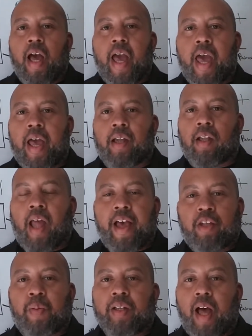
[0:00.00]
And
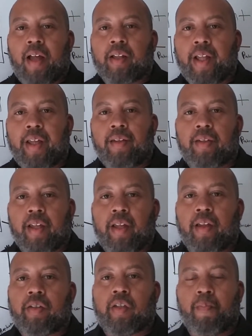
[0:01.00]
last but not least
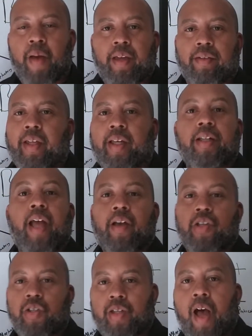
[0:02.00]
is to make the
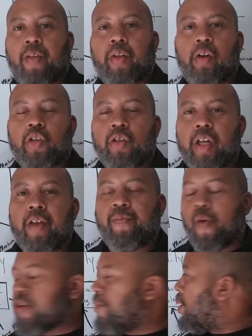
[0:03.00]
connections out there that you need for your